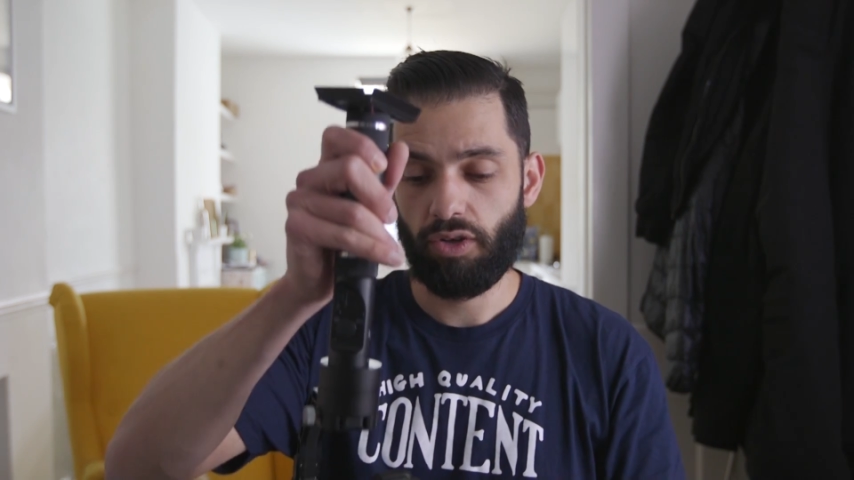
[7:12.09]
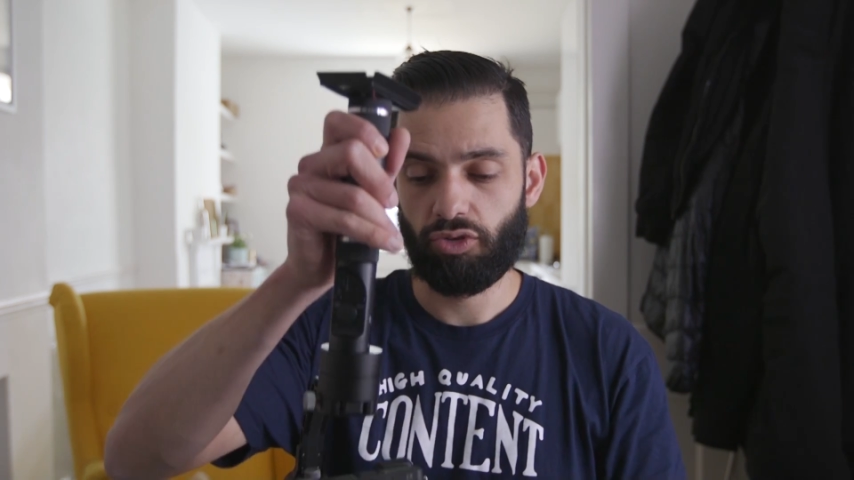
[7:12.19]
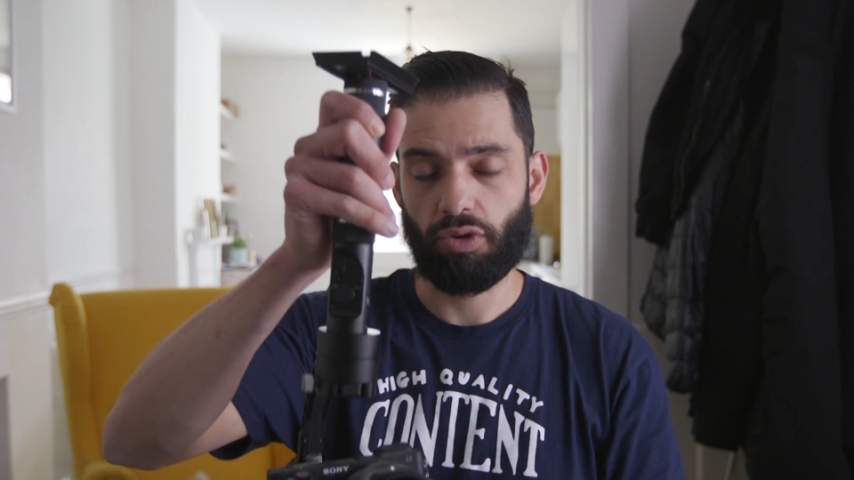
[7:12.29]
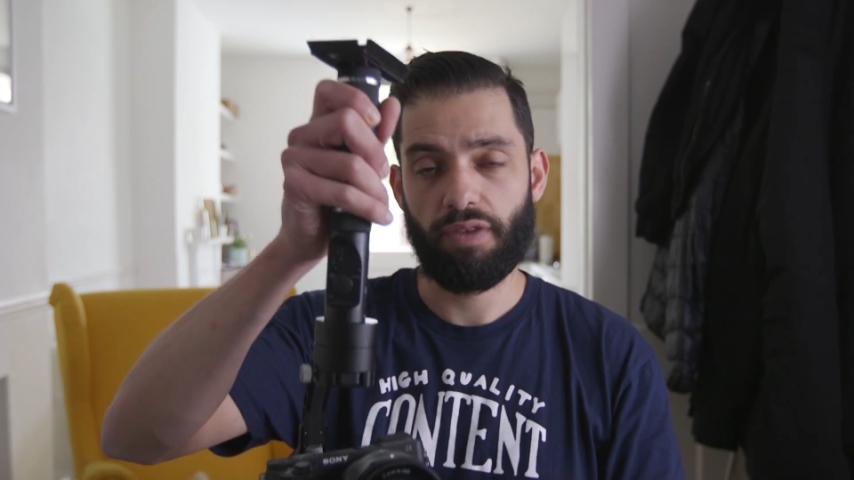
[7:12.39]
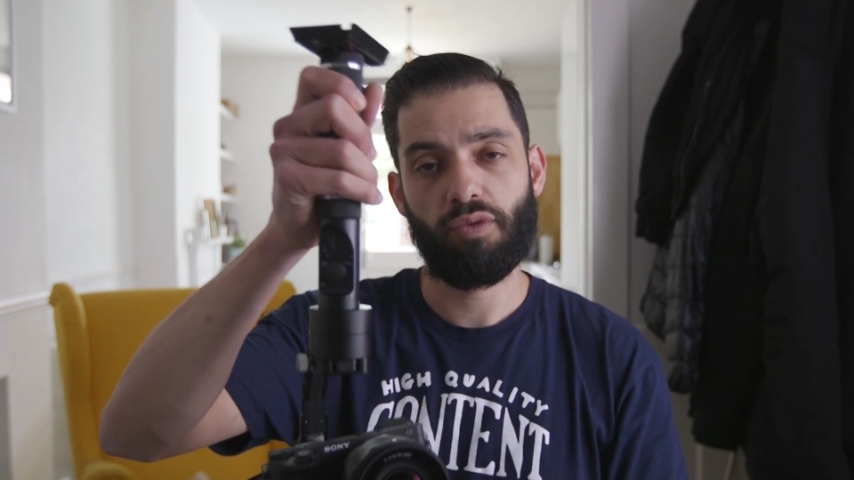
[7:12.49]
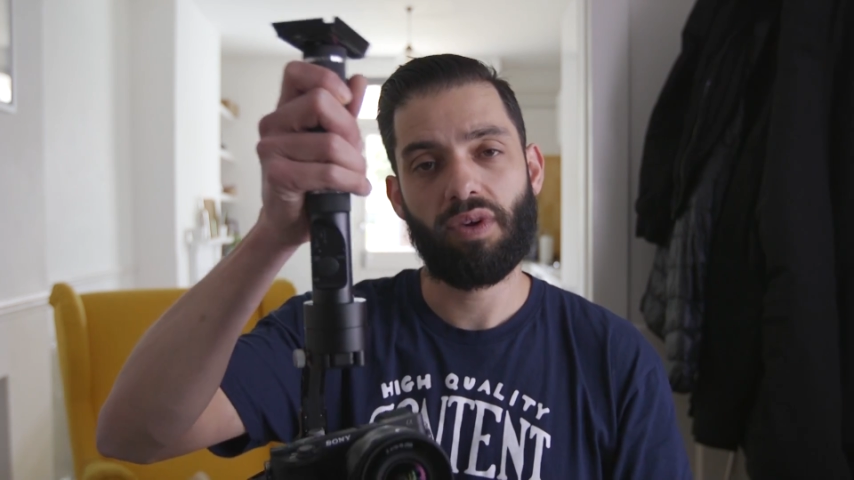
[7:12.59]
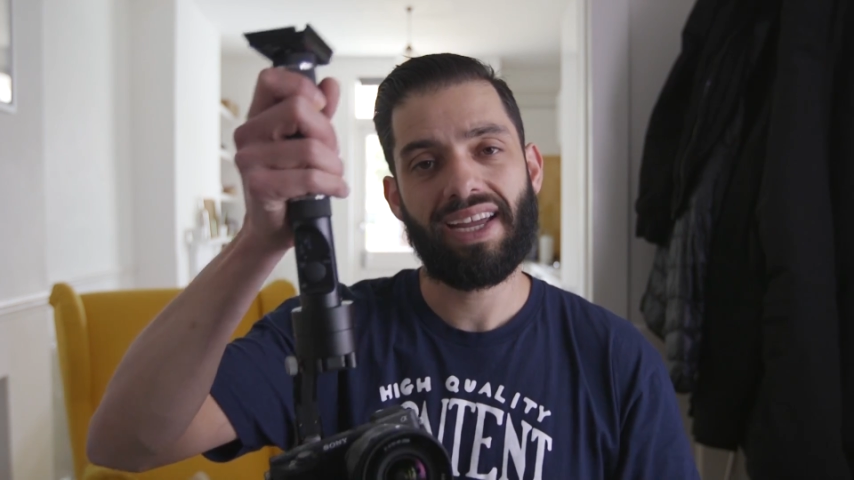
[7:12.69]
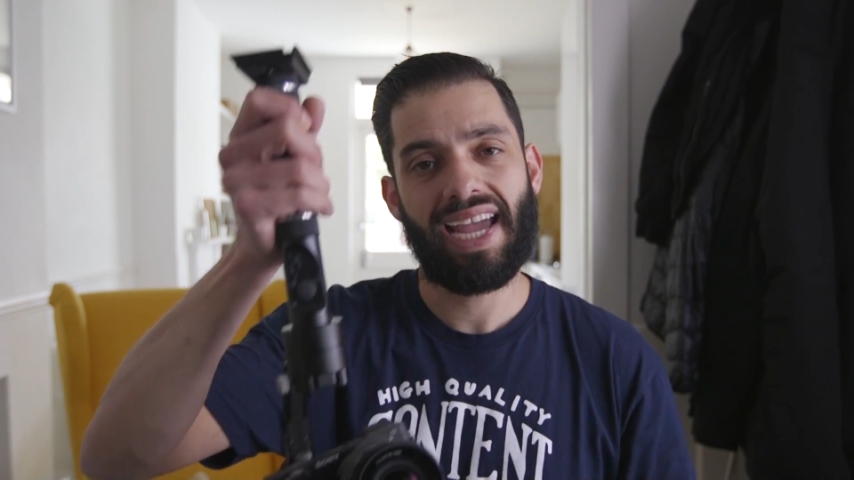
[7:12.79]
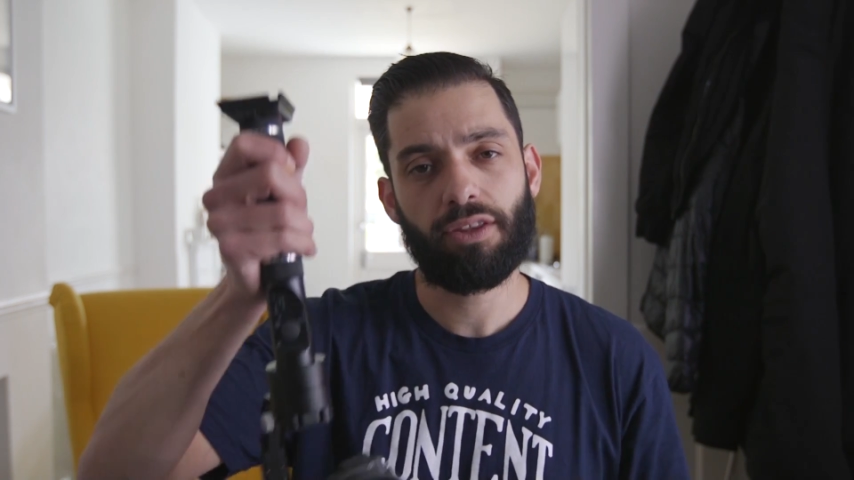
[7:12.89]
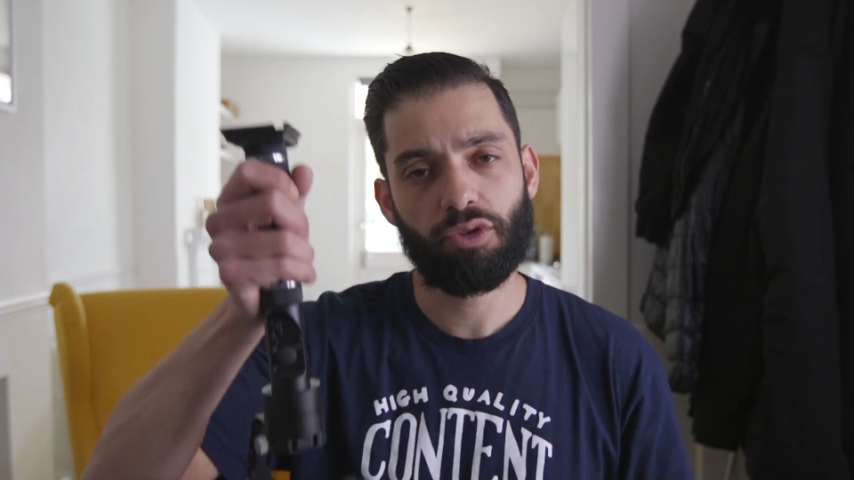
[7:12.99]
So if you want
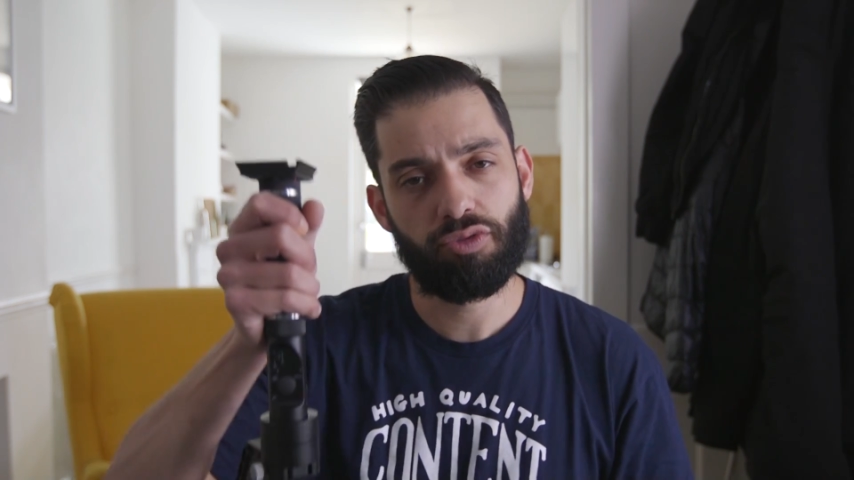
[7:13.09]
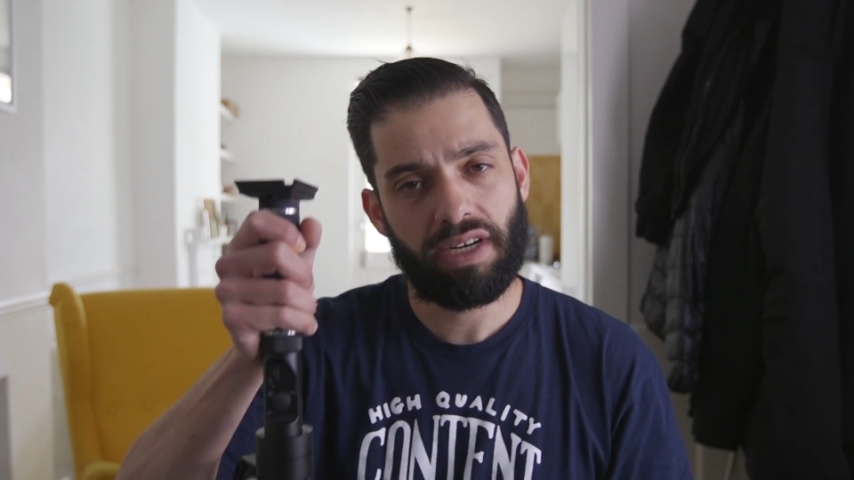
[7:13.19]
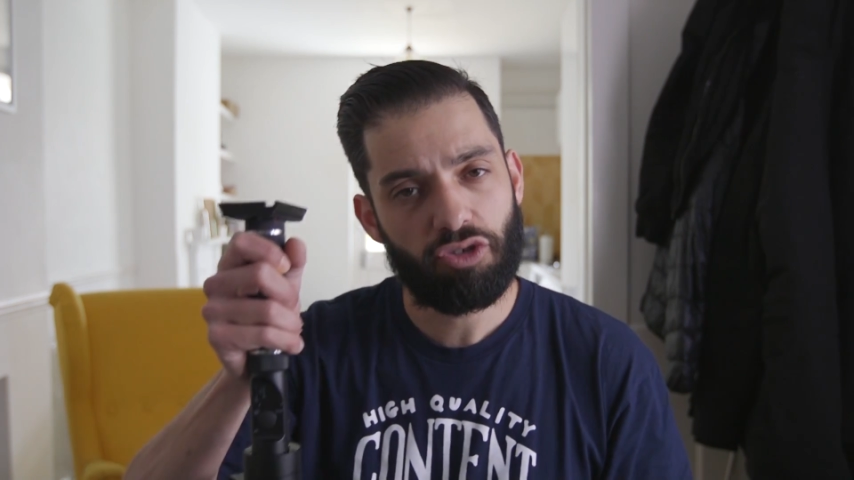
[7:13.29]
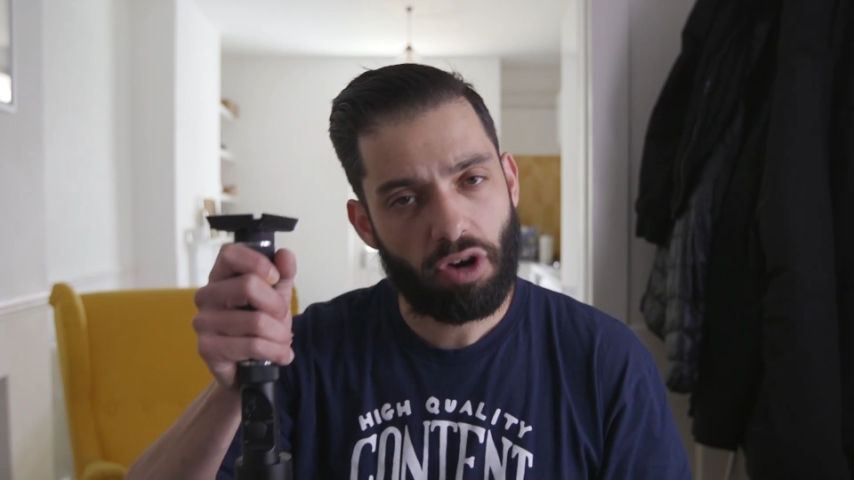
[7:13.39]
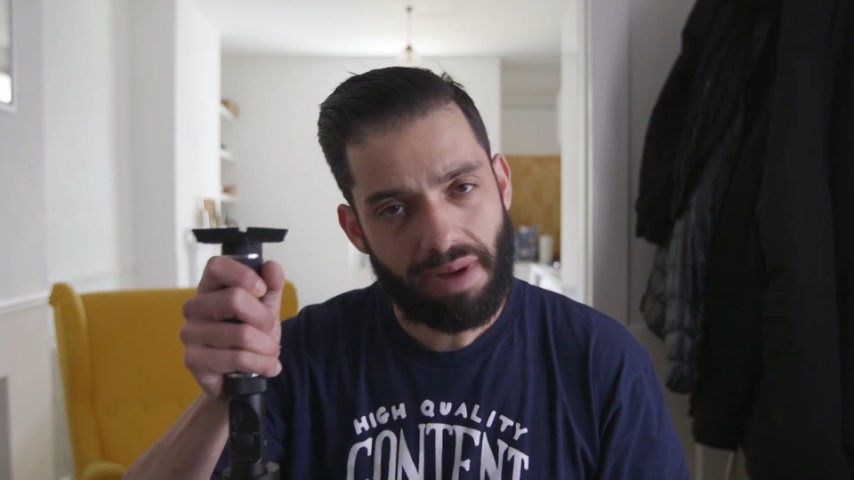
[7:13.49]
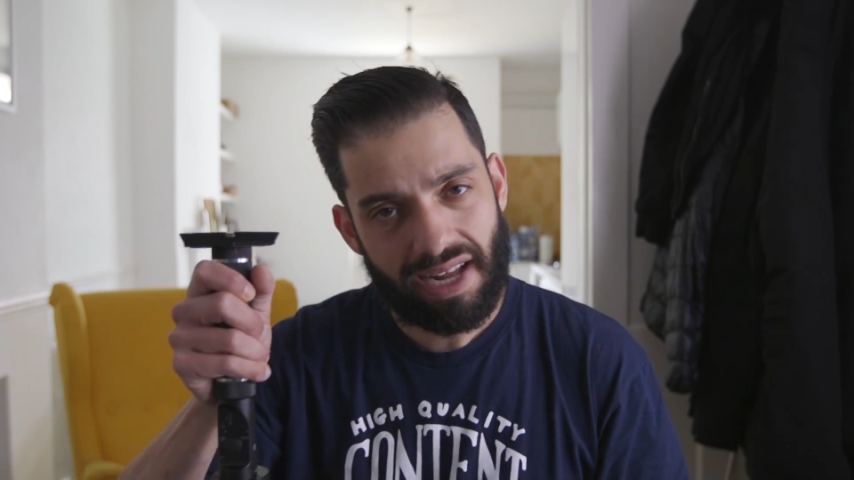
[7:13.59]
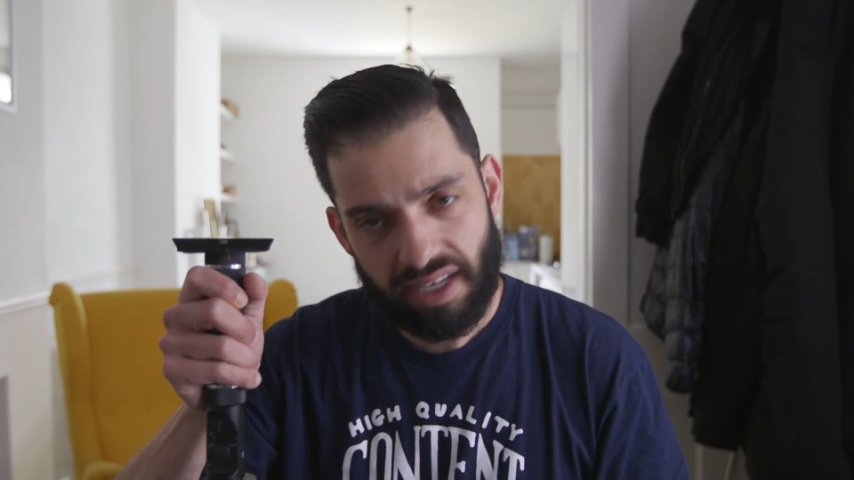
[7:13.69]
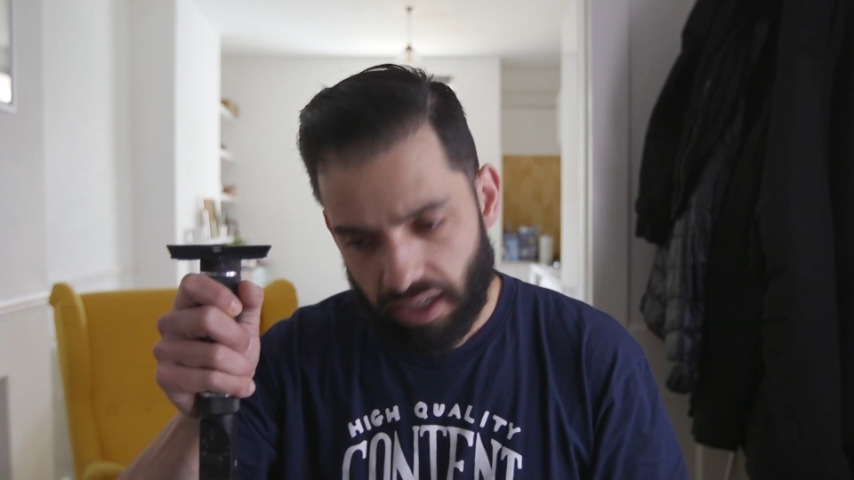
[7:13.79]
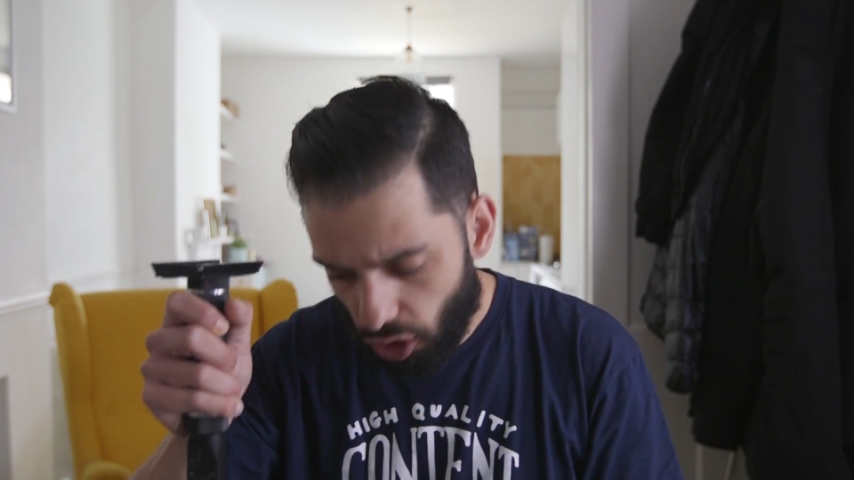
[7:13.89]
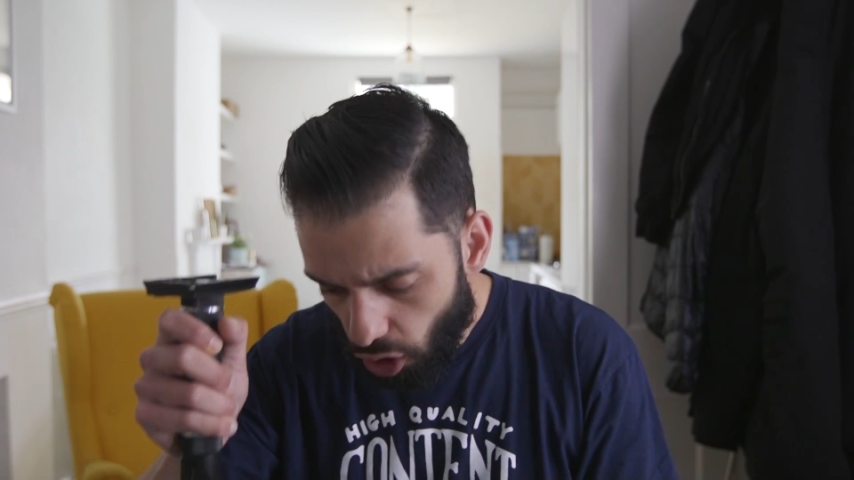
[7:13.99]
to get those really dramatic